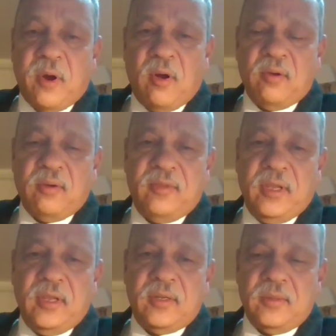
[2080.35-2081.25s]
proud of
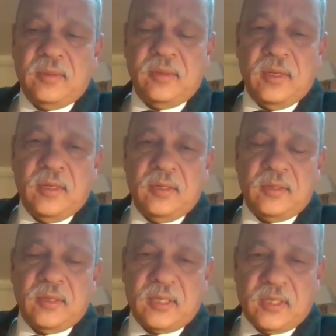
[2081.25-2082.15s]
the
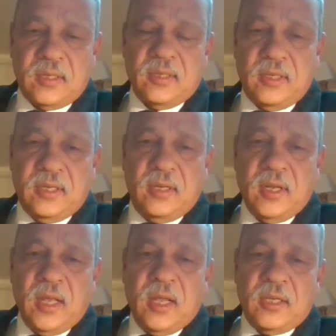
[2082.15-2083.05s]

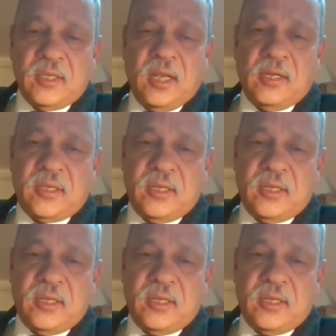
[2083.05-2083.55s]
skill